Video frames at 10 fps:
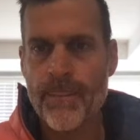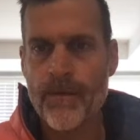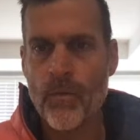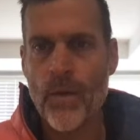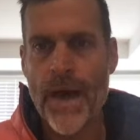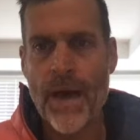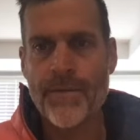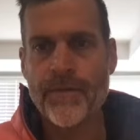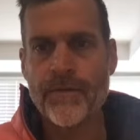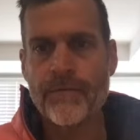what
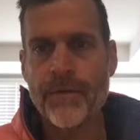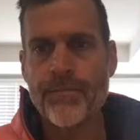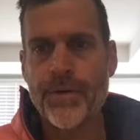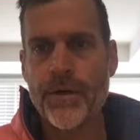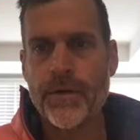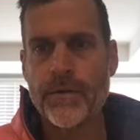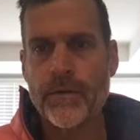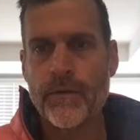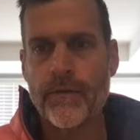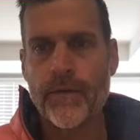happens if we put,
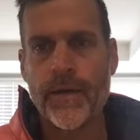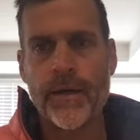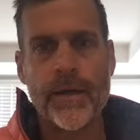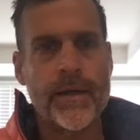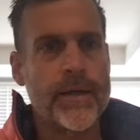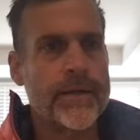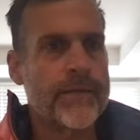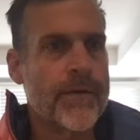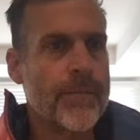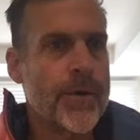say, a
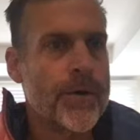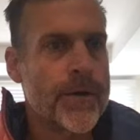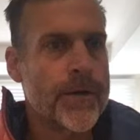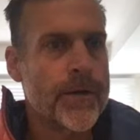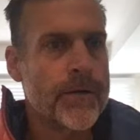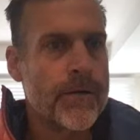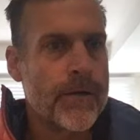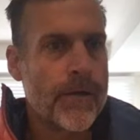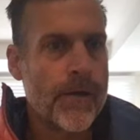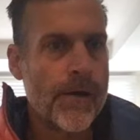different motor in here.
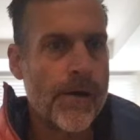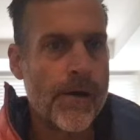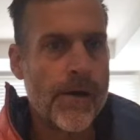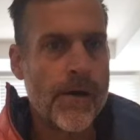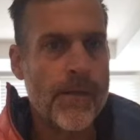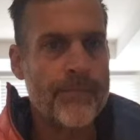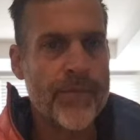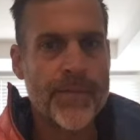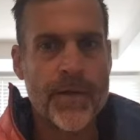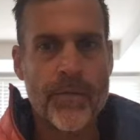Let
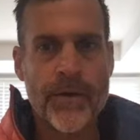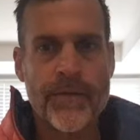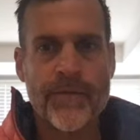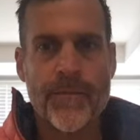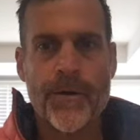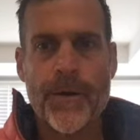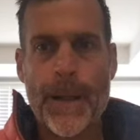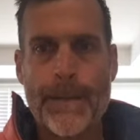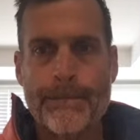me get rid of this motor